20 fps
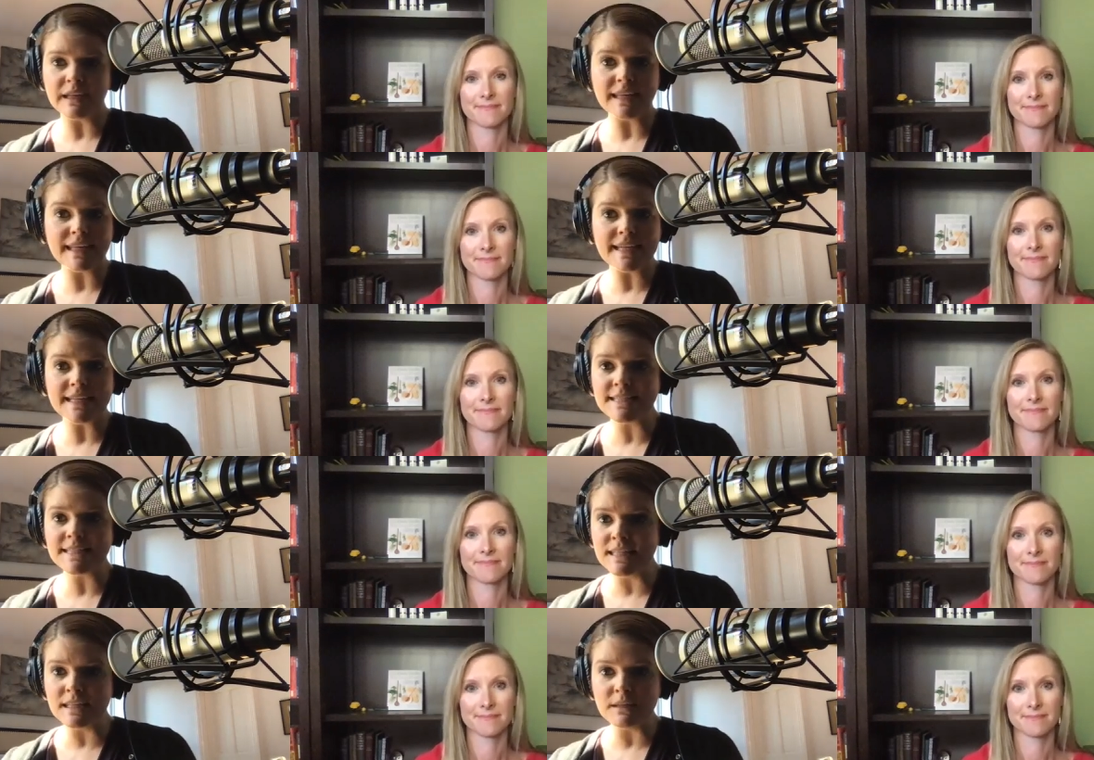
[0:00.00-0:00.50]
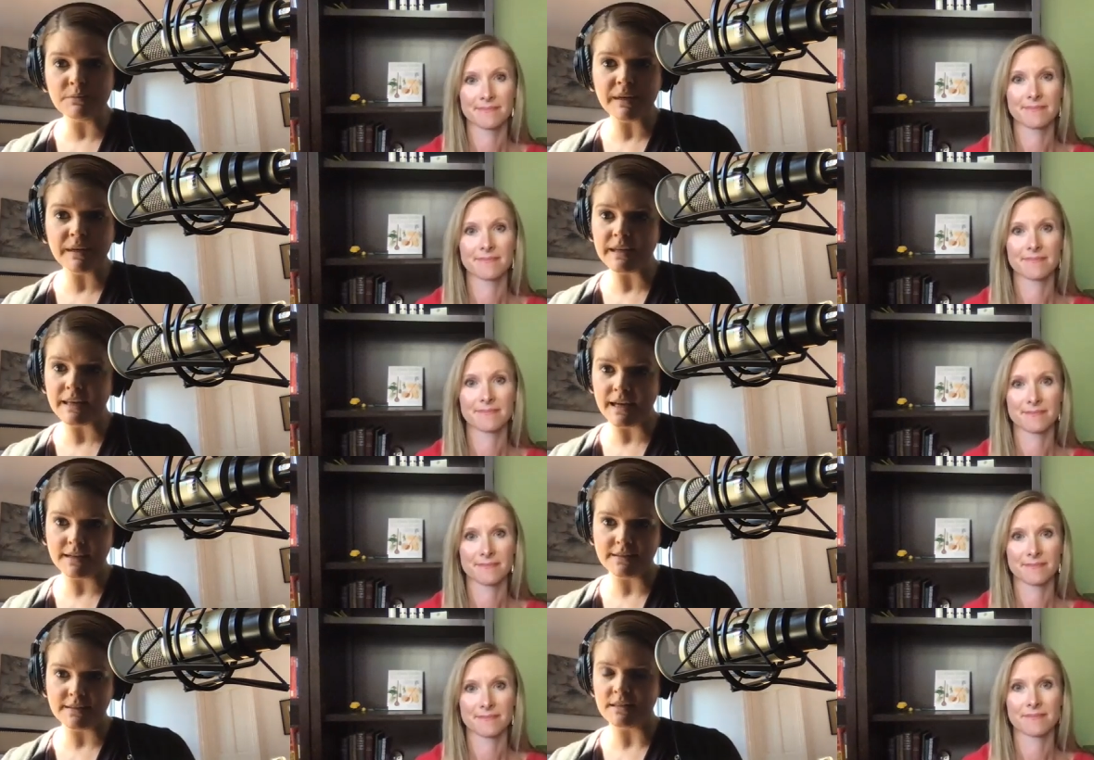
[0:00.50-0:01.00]
Speaker 1: easily be in
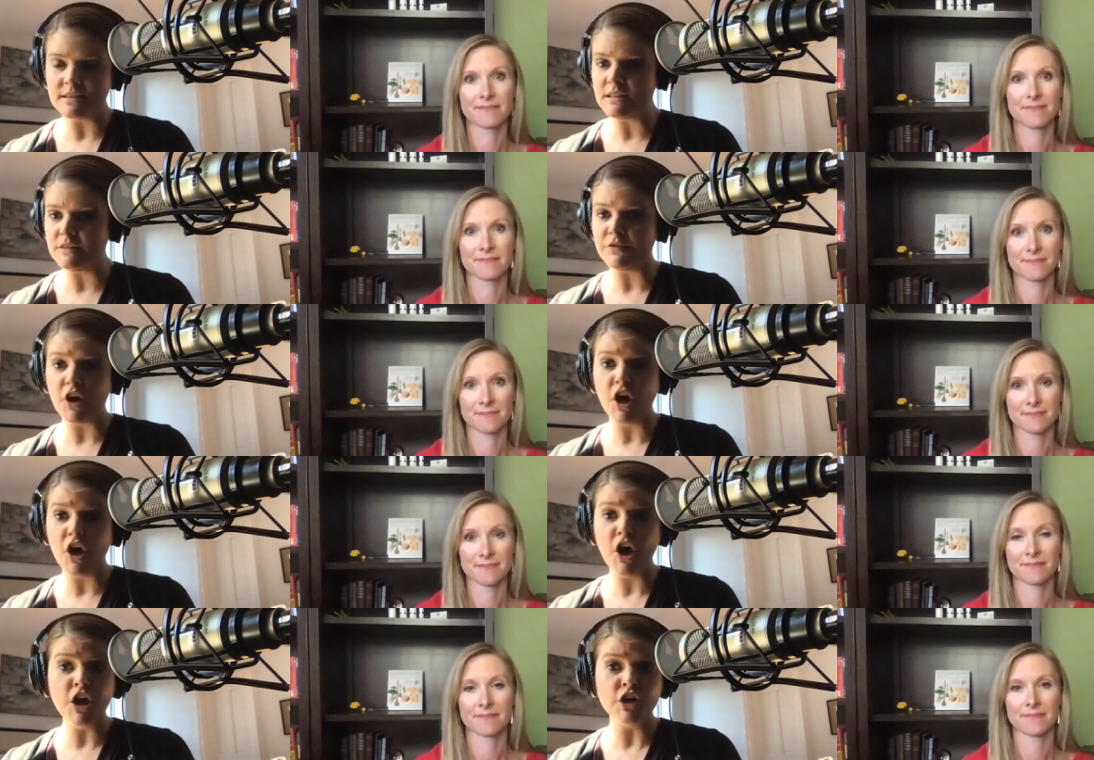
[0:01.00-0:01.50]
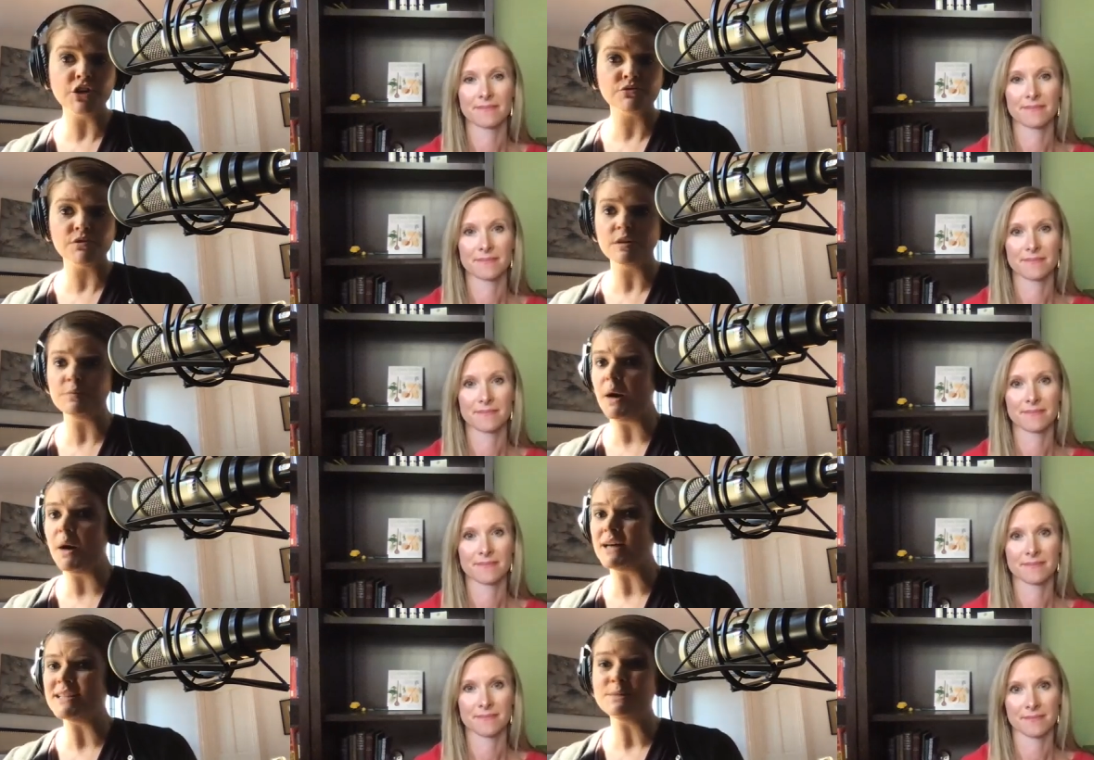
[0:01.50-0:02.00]
excess of 100
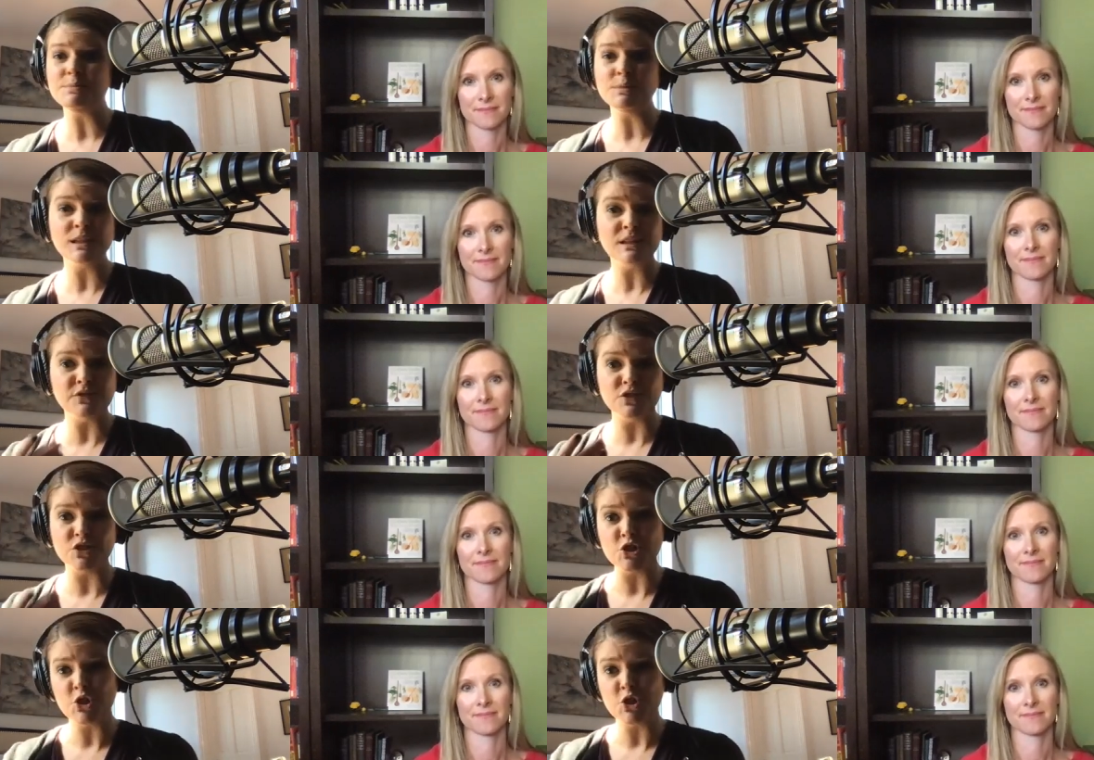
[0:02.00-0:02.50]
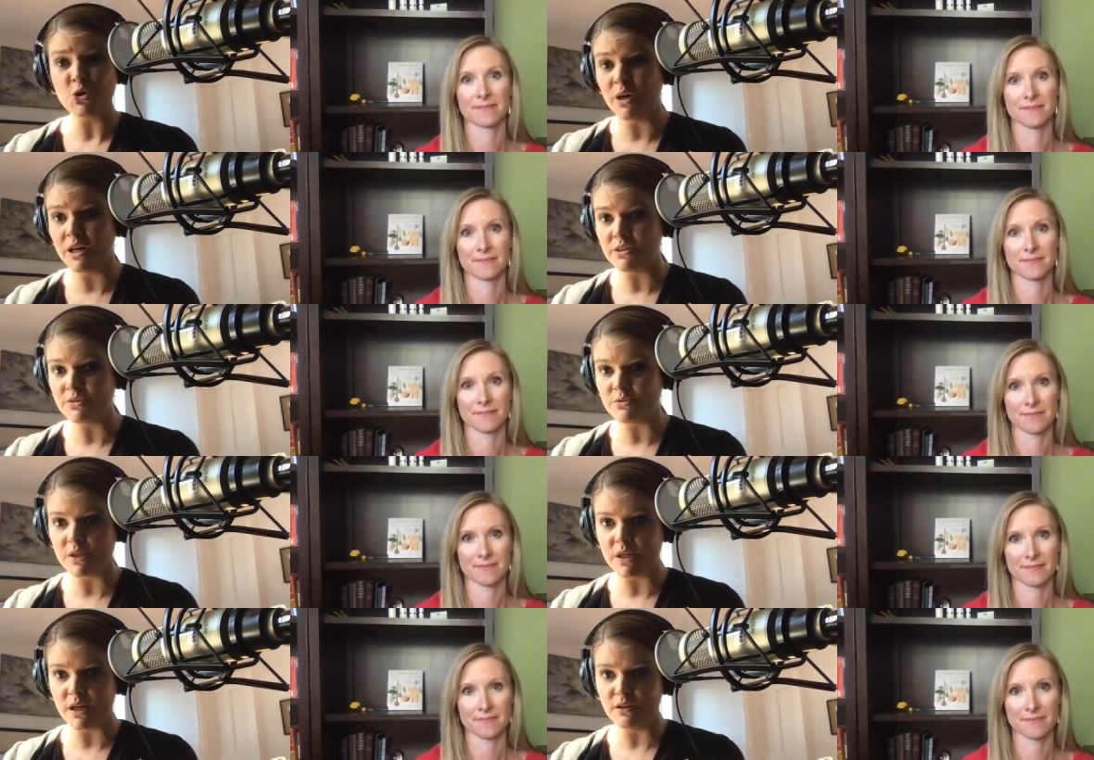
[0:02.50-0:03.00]
possibly even
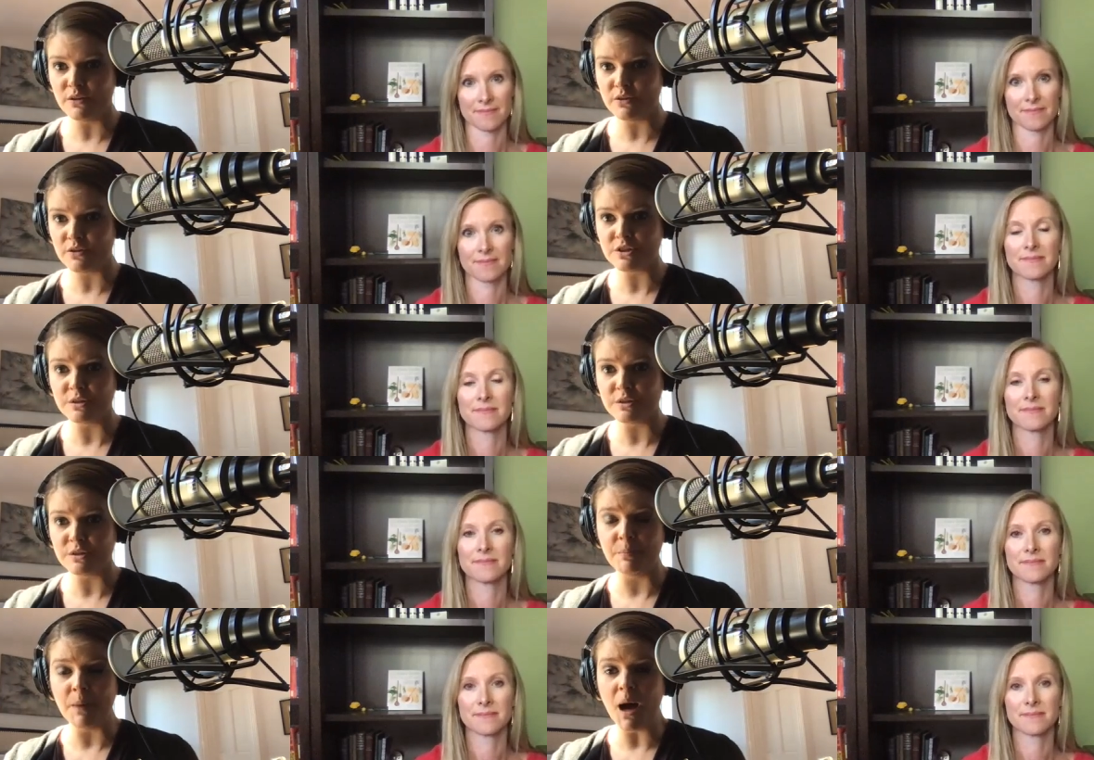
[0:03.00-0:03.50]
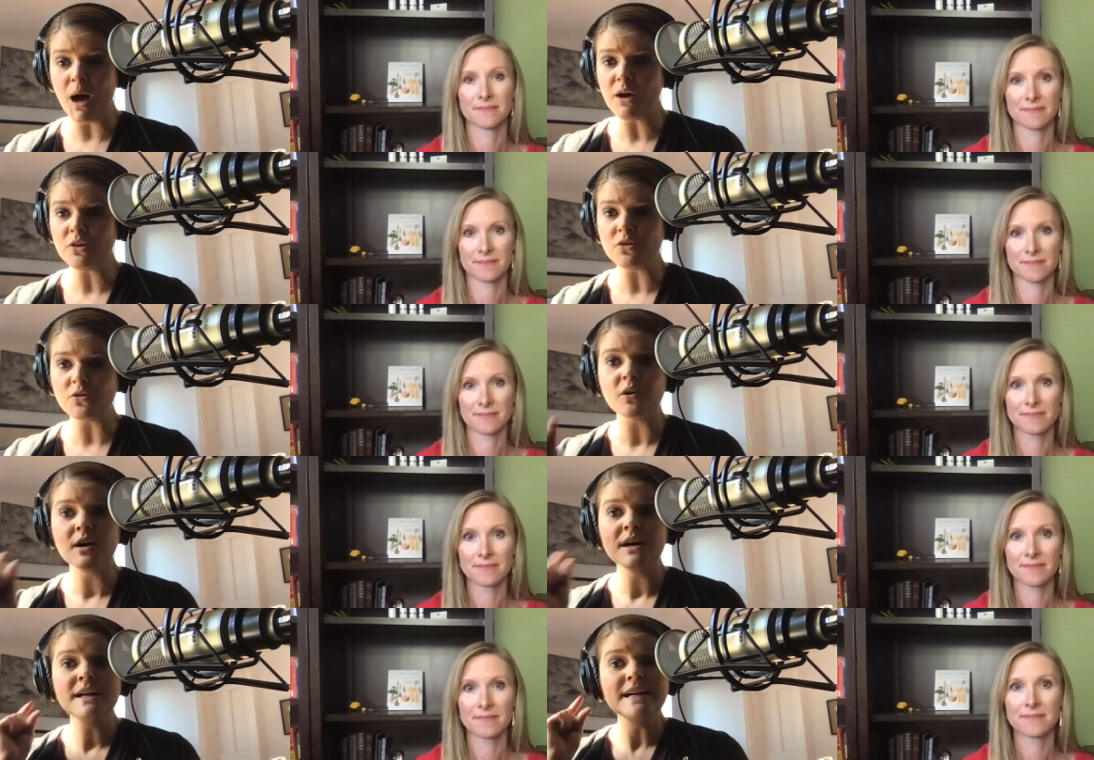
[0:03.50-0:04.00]
$200 a
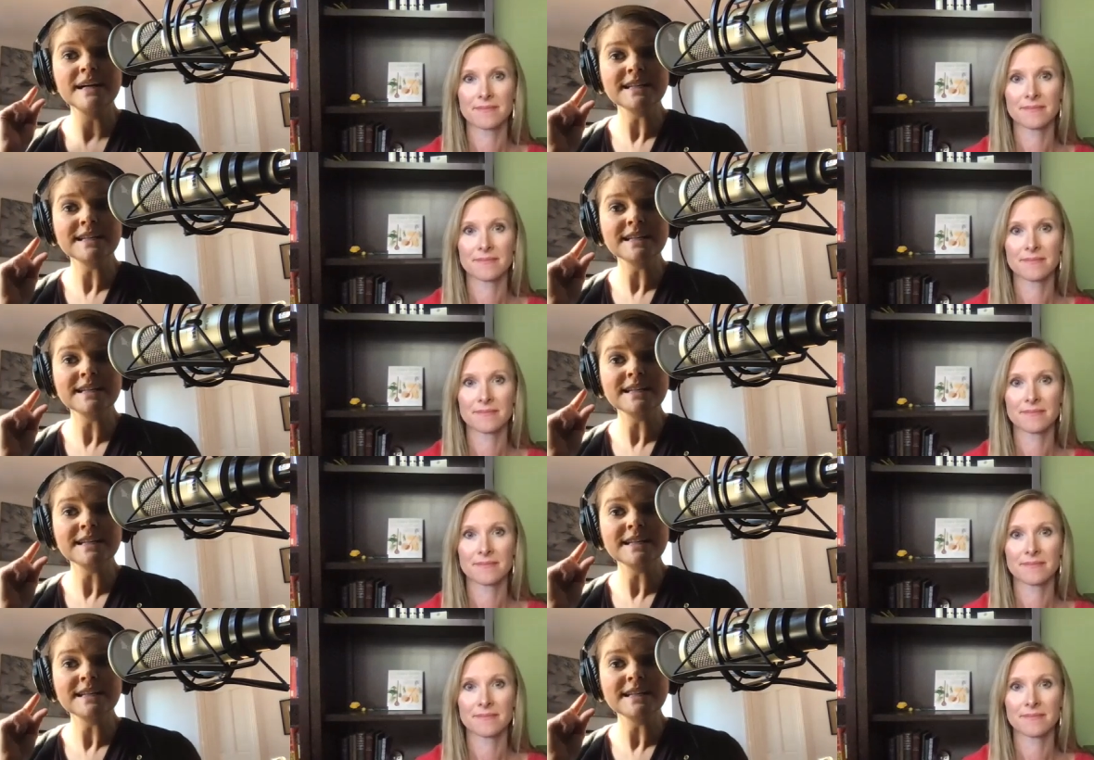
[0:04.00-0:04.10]
bottle